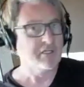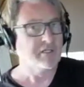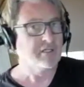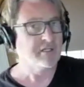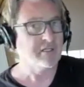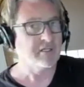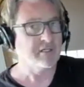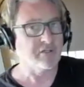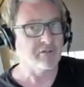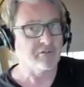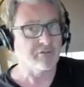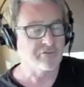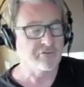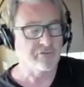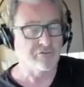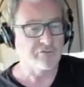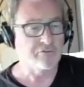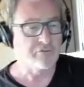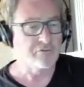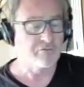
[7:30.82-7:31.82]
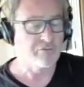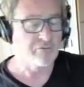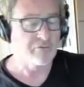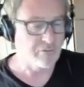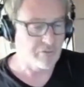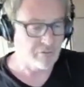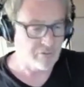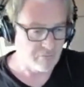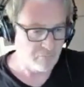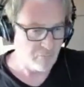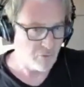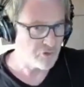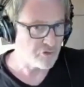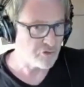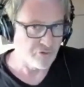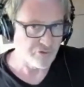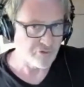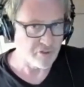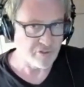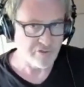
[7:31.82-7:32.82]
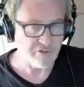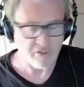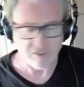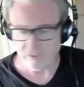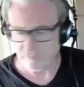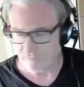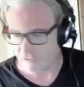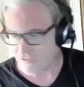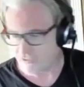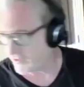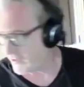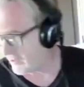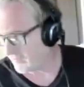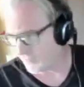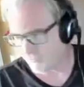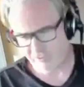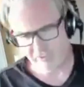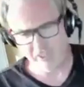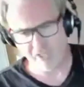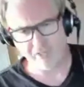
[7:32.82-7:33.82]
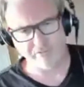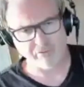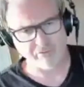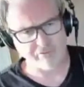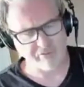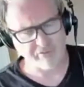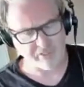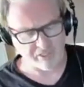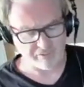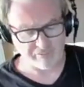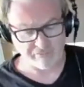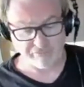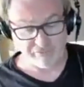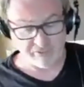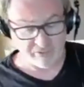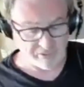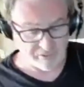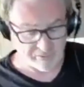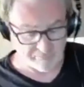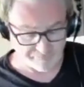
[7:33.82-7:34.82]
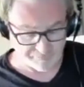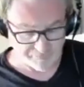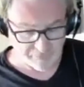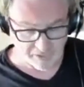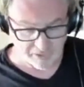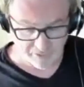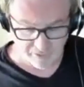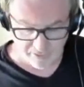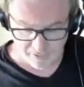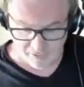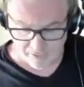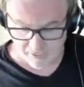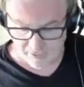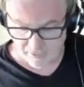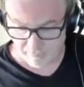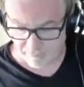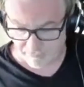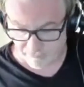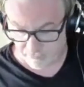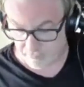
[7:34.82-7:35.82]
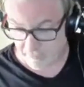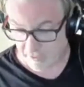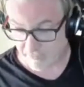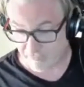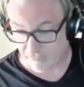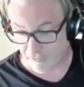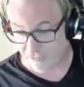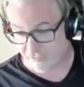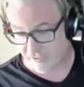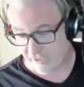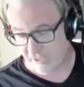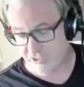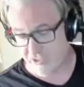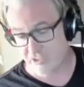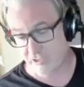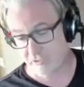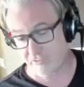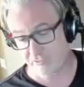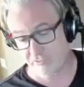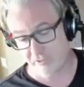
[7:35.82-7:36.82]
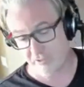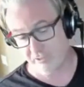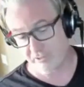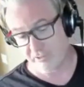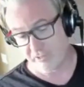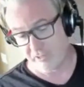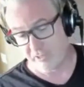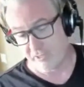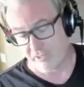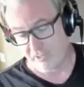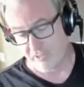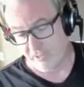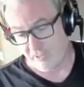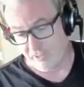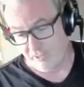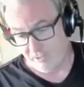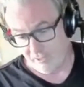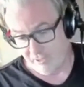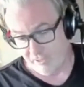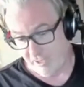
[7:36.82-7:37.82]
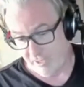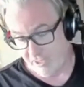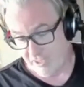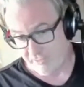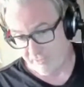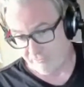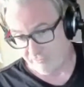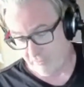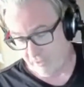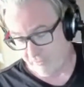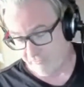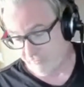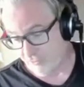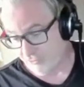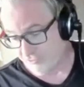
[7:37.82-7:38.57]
do commercials on television. That was kind of fun. And from my first agent, I got that from my first